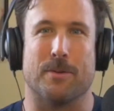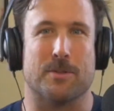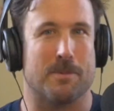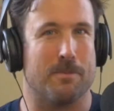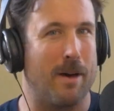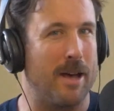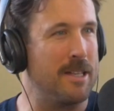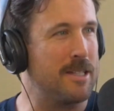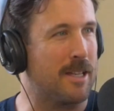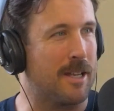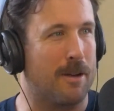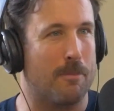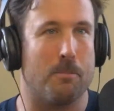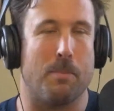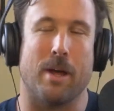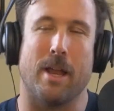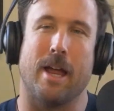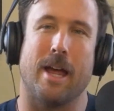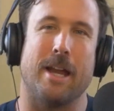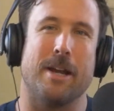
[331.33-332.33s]
it was amazing
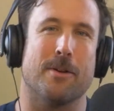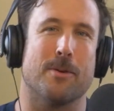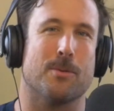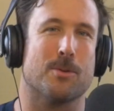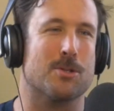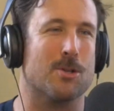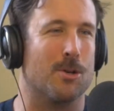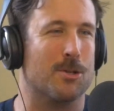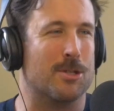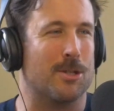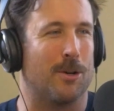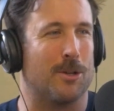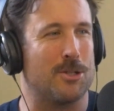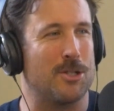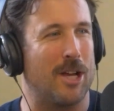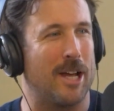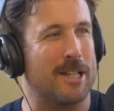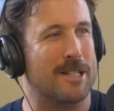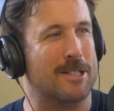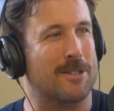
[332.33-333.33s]
but and it was also a
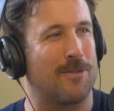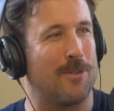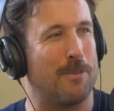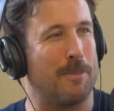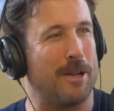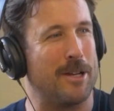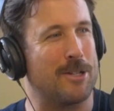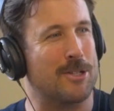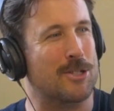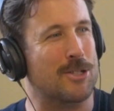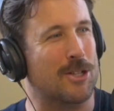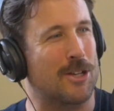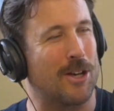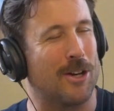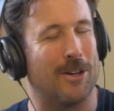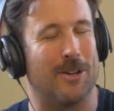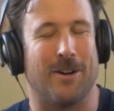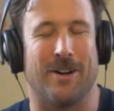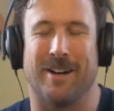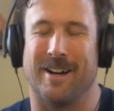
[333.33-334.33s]
chance for me just to
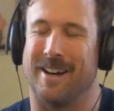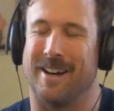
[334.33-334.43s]
go